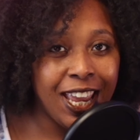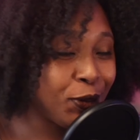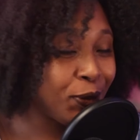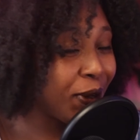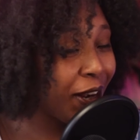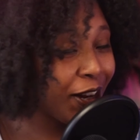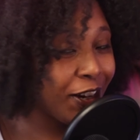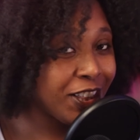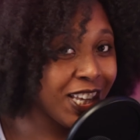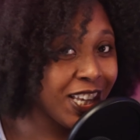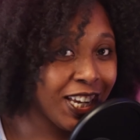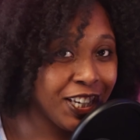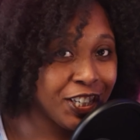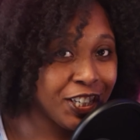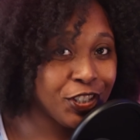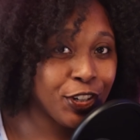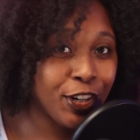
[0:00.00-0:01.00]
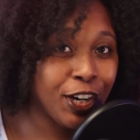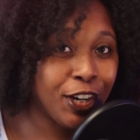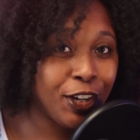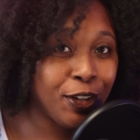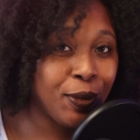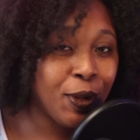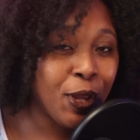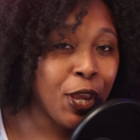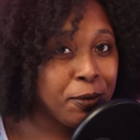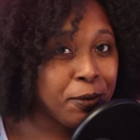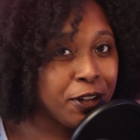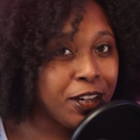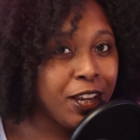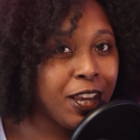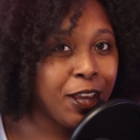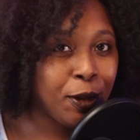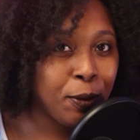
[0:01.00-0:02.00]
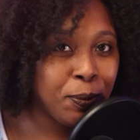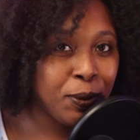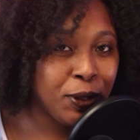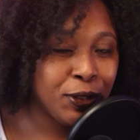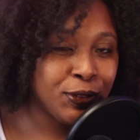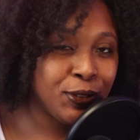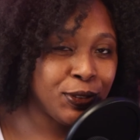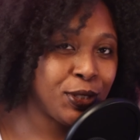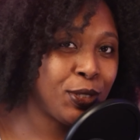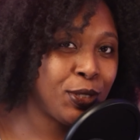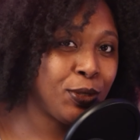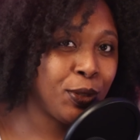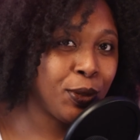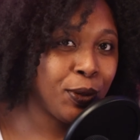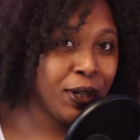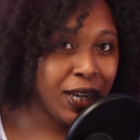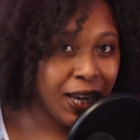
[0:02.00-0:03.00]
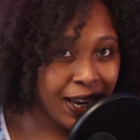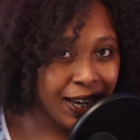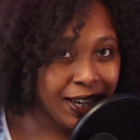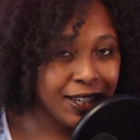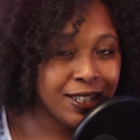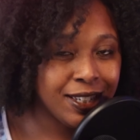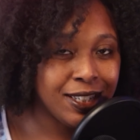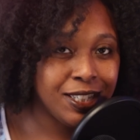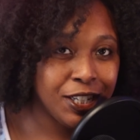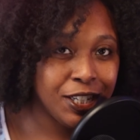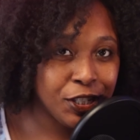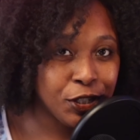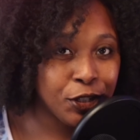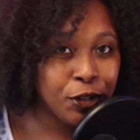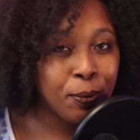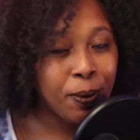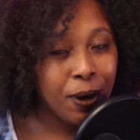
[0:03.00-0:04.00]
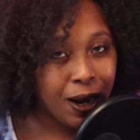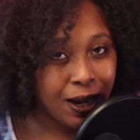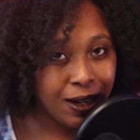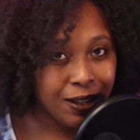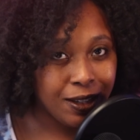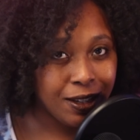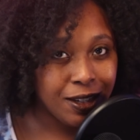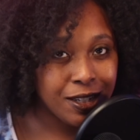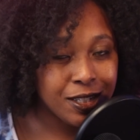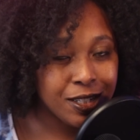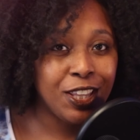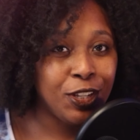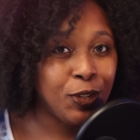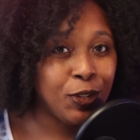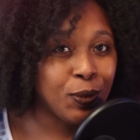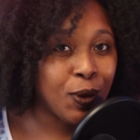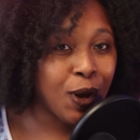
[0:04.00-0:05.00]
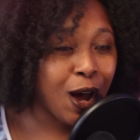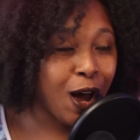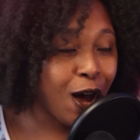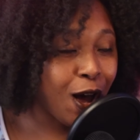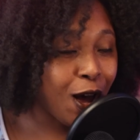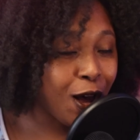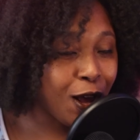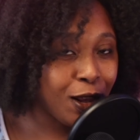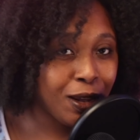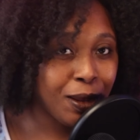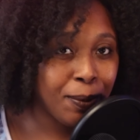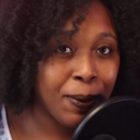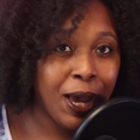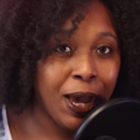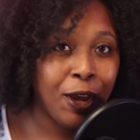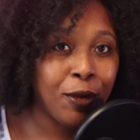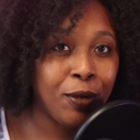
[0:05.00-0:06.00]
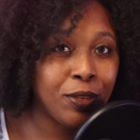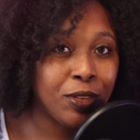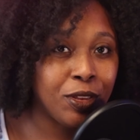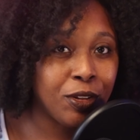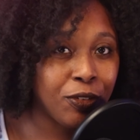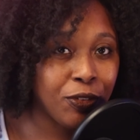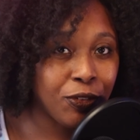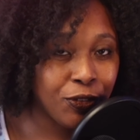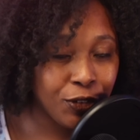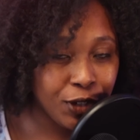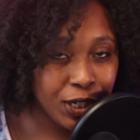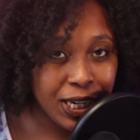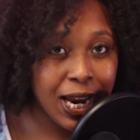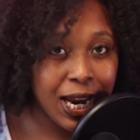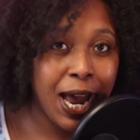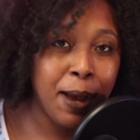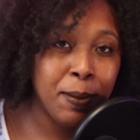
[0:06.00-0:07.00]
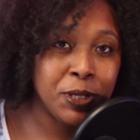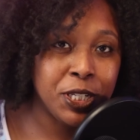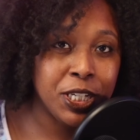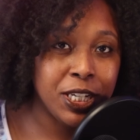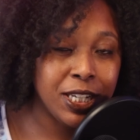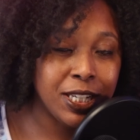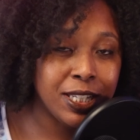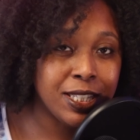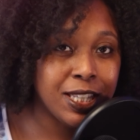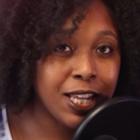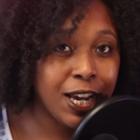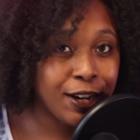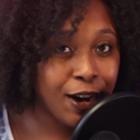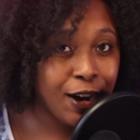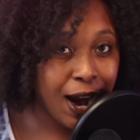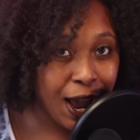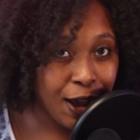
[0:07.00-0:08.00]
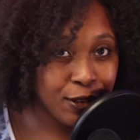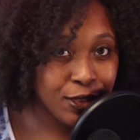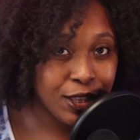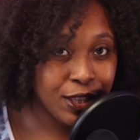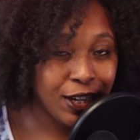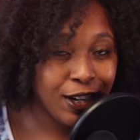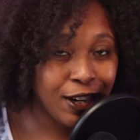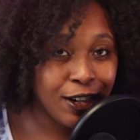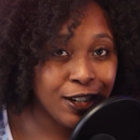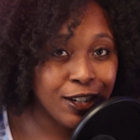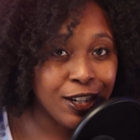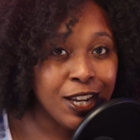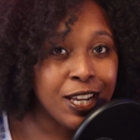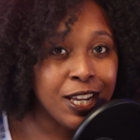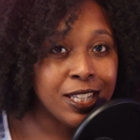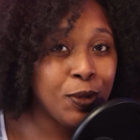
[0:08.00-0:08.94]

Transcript: You heard the intro. I'm going to help you to create digital products, telling you all about the free options that are out there.